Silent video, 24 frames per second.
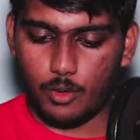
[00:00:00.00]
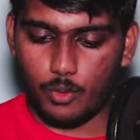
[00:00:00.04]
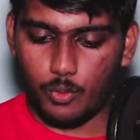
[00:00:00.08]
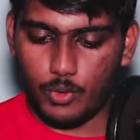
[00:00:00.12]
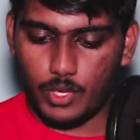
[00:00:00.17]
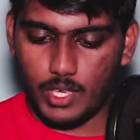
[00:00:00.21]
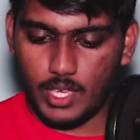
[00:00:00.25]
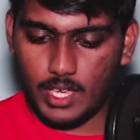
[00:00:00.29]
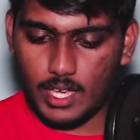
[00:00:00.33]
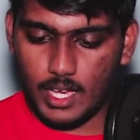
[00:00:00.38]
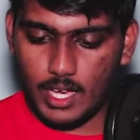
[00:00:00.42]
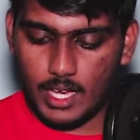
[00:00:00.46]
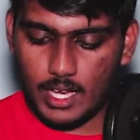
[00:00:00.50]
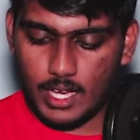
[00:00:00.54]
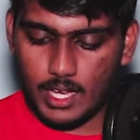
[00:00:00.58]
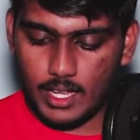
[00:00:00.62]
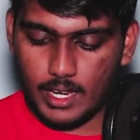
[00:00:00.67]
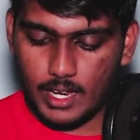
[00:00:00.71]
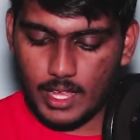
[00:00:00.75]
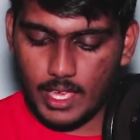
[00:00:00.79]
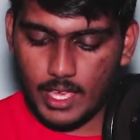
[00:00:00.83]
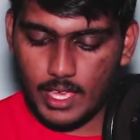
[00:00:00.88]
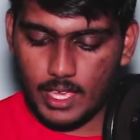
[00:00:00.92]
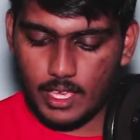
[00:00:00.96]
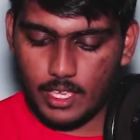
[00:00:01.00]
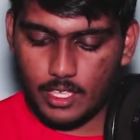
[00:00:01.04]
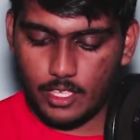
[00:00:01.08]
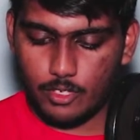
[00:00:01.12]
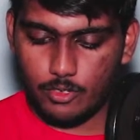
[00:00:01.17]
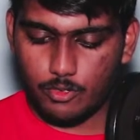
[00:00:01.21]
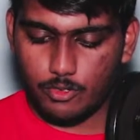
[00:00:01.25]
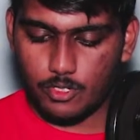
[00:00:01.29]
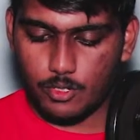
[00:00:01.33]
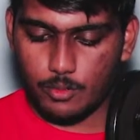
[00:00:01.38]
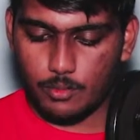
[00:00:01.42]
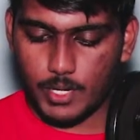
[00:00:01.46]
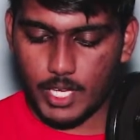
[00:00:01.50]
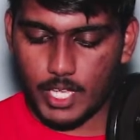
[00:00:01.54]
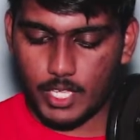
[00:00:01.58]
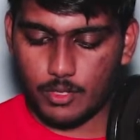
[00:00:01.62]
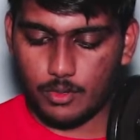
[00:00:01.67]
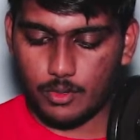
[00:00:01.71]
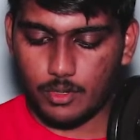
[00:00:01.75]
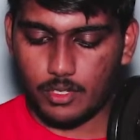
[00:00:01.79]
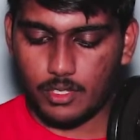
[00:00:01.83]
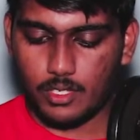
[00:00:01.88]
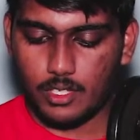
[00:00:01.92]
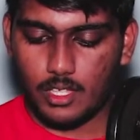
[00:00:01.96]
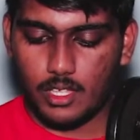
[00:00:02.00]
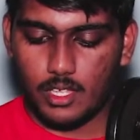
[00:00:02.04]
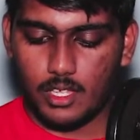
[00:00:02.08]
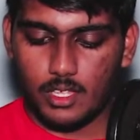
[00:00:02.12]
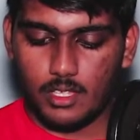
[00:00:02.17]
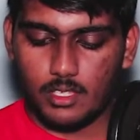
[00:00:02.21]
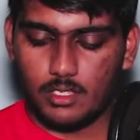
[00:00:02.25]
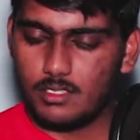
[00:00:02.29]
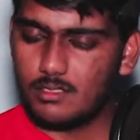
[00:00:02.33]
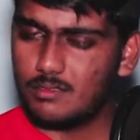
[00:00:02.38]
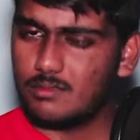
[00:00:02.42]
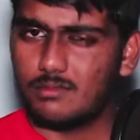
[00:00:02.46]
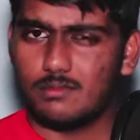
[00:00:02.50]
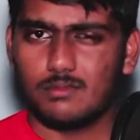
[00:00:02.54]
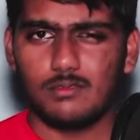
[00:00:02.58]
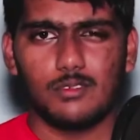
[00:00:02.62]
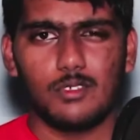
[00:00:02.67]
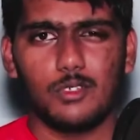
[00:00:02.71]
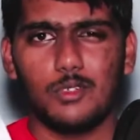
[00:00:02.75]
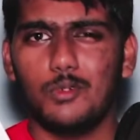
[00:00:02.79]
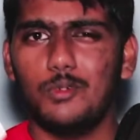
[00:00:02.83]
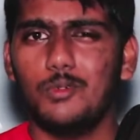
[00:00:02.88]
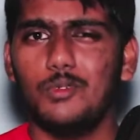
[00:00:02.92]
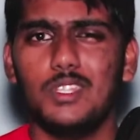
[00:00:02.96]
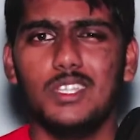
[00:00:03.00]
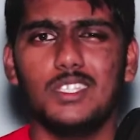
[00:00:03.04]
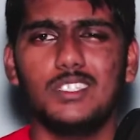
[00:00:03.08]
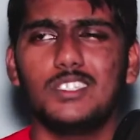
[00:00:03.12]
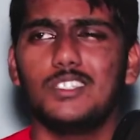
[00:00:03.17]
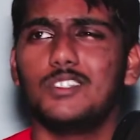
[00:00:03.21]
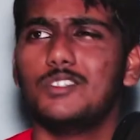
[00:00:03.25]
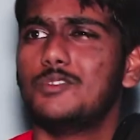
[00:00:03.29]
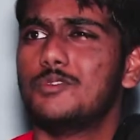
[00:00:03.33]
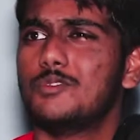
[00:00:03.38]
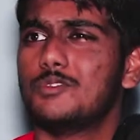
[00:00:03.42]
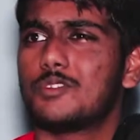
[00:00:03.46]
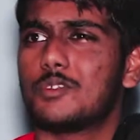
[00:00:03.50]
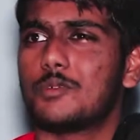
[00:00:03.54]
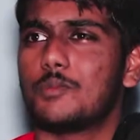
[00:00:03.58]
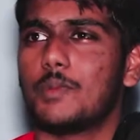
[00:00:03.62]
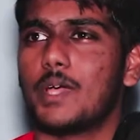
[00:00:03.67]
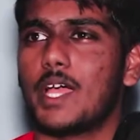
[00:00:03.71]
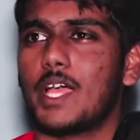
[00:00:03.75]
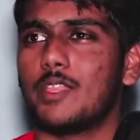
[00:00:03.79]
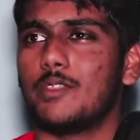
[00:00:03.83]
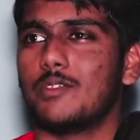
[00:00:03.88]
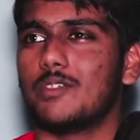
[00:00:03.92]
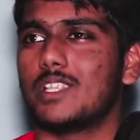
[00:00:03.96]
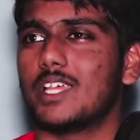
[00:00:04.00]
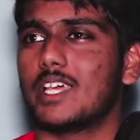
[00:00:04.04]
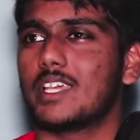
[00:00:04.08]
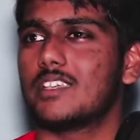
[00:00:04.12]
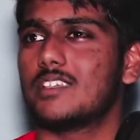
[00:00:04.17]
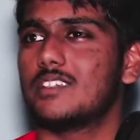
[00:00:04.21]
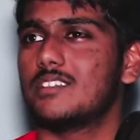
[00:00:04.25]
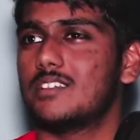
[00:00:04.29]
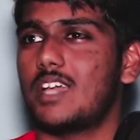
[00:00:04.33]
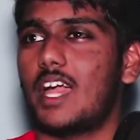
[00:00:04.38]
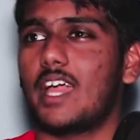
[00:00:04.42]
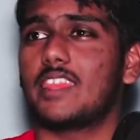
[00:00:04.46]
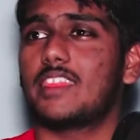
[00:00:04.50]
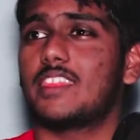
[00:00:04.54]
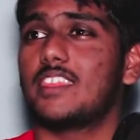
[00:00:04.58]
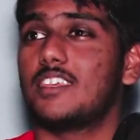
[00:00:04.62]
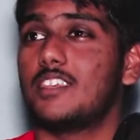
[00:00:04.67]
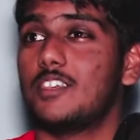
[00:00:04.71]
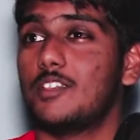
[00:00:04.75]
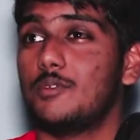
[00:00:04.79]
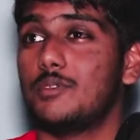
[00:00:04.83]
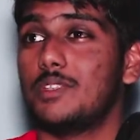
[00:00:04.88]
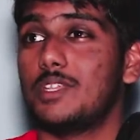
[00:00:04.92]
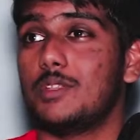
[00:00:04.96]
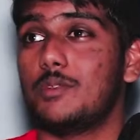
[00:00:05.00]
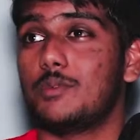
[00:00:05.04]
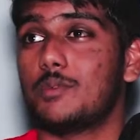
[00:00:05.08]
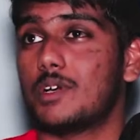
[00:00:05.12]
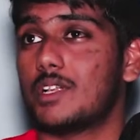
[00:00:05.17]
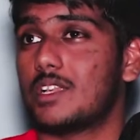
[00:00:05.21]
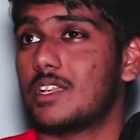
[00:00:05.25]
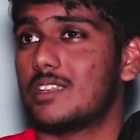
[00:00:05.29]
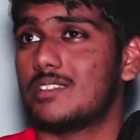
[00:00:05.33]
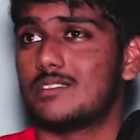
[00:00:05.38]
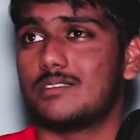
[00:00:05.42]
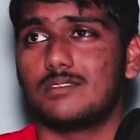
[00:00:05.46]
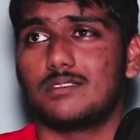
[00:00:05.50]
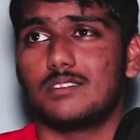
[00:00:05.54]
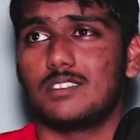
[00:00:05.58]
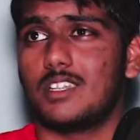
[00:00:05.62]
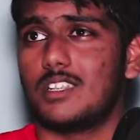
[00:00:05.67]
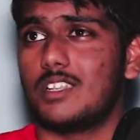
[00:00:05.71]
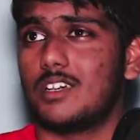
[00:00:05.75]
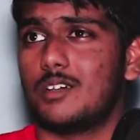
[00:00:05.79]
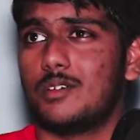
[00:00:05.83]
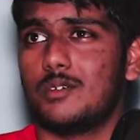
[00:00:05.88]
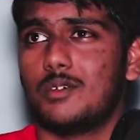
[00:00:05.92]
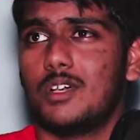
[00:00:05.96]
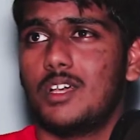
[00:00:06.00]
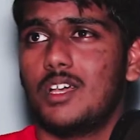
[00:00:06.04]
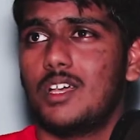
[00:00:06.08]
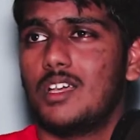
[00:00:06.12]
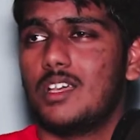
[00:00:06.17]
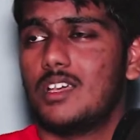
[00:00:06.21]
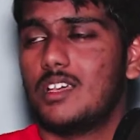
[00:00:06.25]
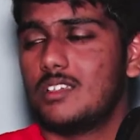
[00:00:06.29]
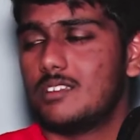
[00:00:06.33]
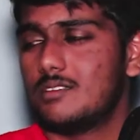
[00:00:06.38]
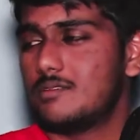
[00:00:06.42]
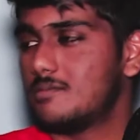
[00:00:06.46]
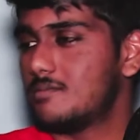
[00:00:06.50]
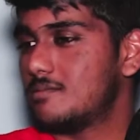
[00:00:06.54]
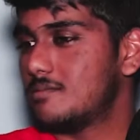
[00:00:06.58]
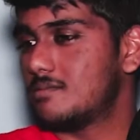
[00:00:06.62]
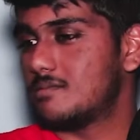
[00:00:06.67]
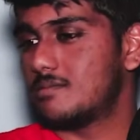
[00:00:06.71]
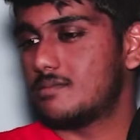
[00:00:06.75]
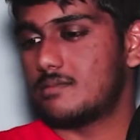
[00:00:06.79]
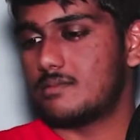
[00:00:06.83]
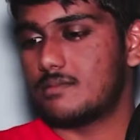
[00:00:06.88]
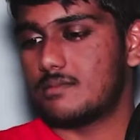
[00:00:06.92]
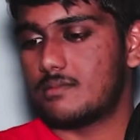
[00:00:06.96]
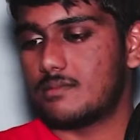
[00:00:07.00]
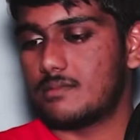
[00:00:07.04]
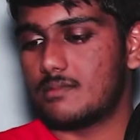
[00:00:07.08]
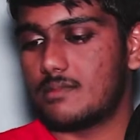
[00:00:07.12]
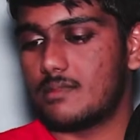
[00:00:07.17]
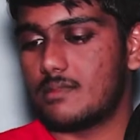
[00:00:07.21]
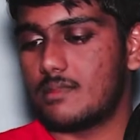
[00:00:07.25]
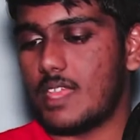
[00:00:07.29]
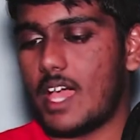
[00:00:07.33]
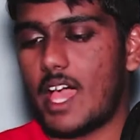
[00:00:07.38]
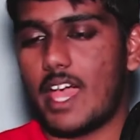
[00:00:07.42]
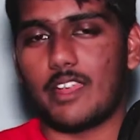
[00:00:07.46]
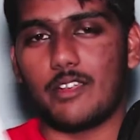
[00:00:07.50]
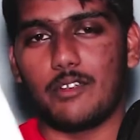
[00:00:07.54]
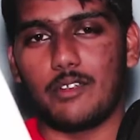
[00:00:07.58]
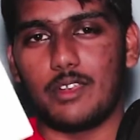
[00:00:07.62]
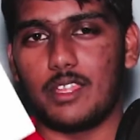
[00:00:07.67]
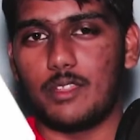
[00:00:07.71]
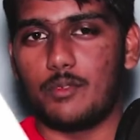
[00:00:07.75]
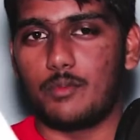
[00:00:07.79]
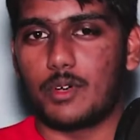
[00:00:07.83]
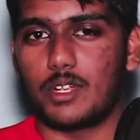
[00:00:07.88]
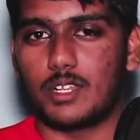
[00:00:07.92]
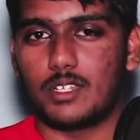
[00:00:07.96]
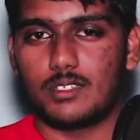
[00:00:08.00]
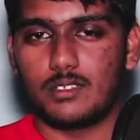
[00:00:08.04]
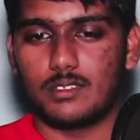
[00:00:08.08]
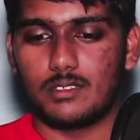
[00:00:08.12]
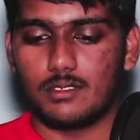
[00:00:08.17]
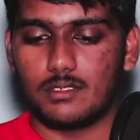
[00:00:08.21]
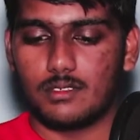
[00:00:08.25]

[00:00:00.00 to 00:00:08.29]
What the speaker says: We got a user manual. Who needs a user manual? Like, I think you need one. You know, I don't need one.